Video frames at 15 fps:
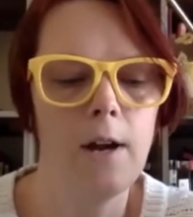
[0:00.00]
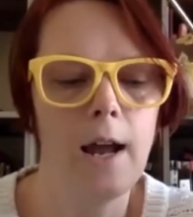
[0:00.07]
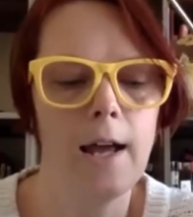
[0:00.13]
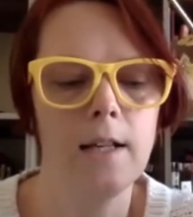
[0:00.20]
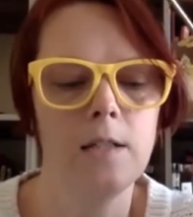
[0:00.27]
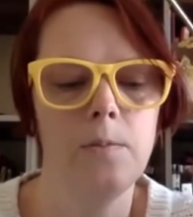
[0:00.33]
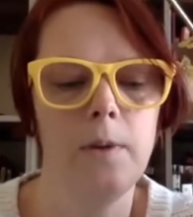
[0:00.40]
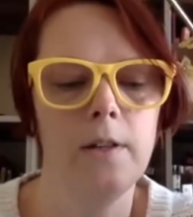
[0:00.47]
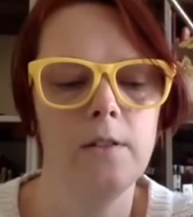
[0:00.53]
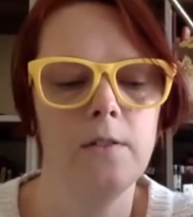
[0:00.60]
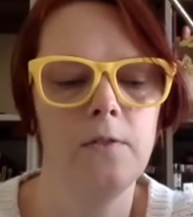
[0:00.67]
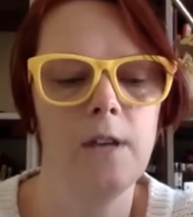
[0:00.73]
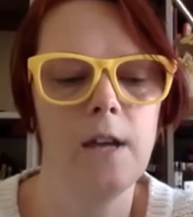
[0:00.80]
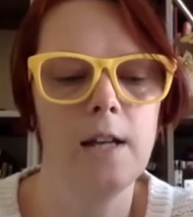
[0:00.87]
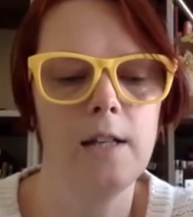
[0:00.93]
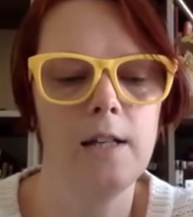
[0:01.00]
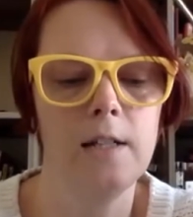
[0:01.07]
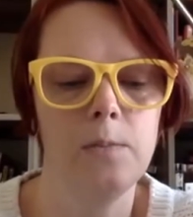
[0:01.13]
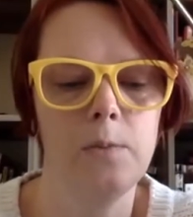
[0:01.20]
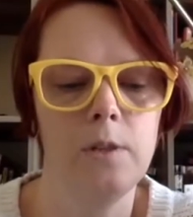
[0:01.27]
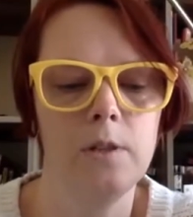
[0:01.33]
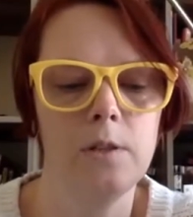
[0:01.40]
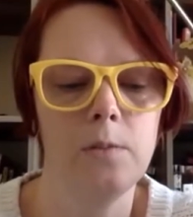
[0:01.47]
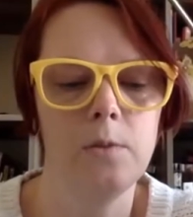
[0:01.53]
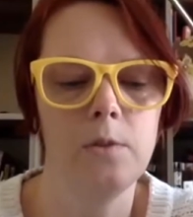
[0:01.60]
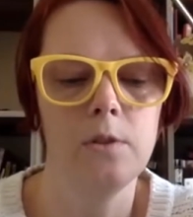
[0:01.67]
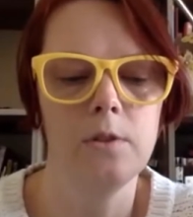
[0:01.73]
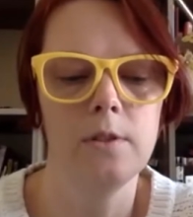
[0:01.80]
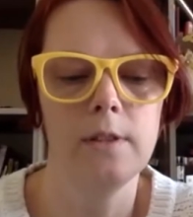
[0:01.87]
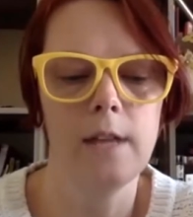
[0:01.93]
aspect of Gandhi's
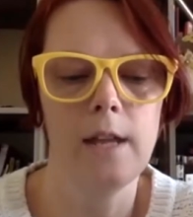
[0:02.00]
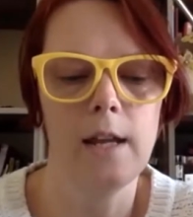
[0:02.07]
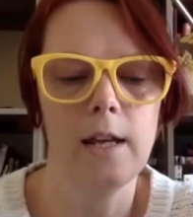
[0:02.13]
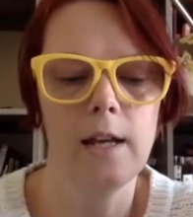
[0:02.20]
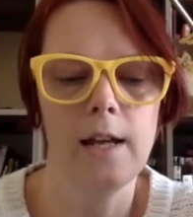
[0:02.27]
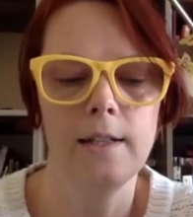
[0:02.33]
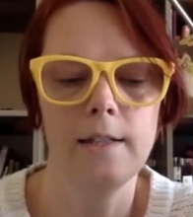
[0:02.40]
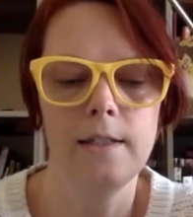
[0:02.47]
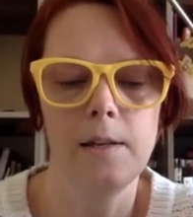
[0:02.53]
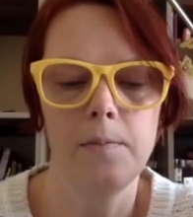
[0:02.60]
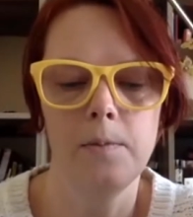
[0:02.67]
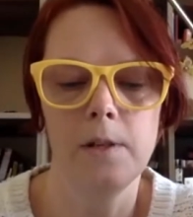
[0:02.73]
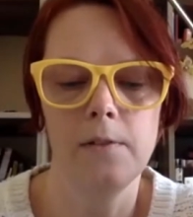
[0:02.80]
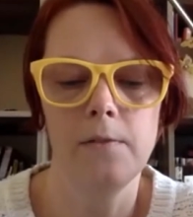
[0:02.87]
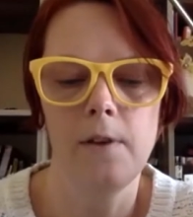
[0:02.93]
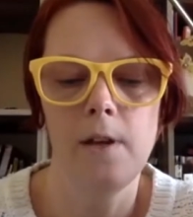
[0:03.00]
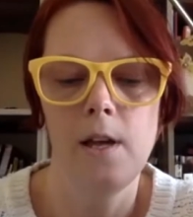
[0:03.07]
principles like concept of